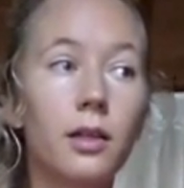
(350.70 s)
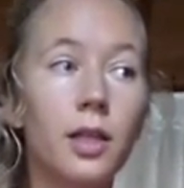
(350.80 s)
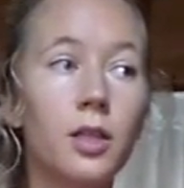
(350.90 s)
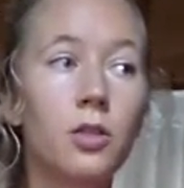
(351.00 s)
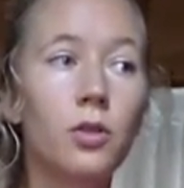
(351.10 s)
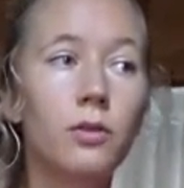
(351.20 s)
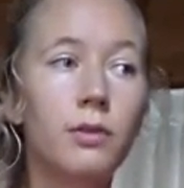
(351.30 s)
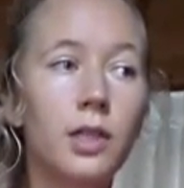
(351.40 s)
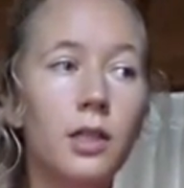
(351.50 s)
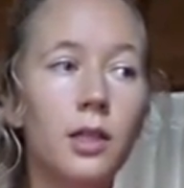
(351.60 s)
that you don't
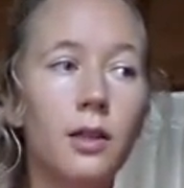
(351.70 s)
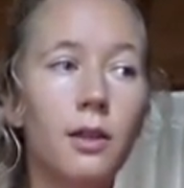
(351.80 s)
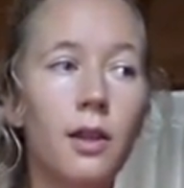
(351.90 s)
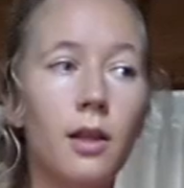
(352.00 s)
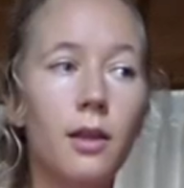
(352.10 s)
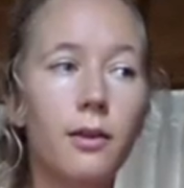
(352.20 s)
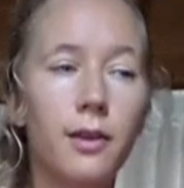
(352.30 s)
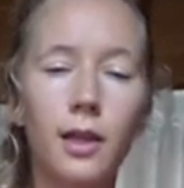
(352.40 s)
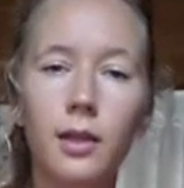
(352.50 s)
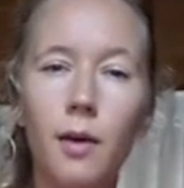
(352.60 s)
really
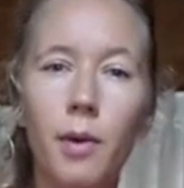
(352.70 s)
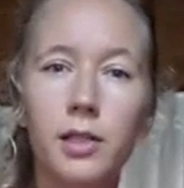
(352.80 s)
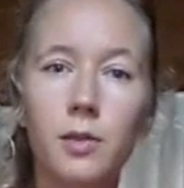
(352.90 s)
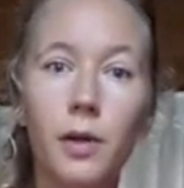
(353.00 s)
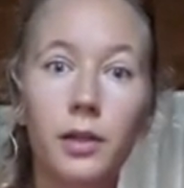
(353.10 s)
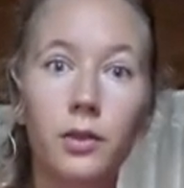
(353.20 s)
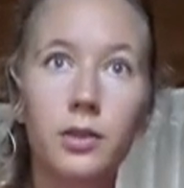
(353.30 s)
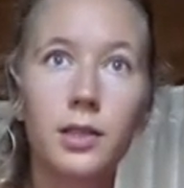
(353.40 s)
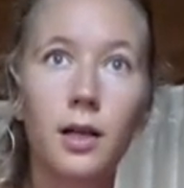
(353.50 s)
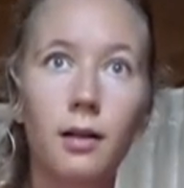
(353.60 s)
think that much about
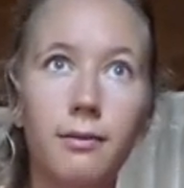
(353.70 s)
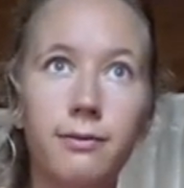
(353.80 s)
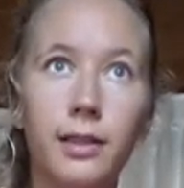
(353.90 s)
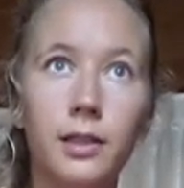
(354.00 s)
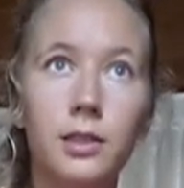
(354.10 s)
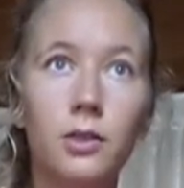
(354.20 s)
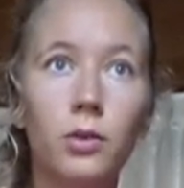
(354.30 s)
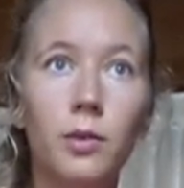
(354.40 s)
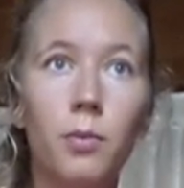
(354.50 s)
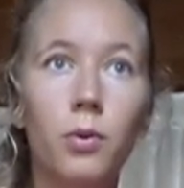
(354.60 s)
yourself, and it's
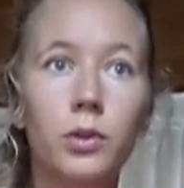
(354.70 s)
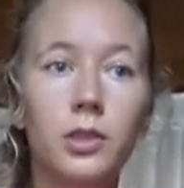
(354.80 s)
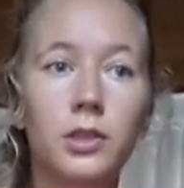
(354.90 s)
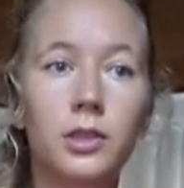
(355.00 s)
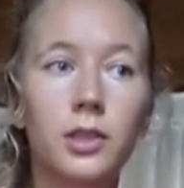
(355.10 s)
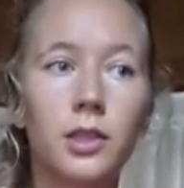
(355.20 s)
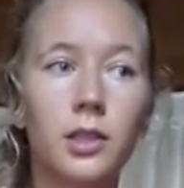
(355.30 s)
not important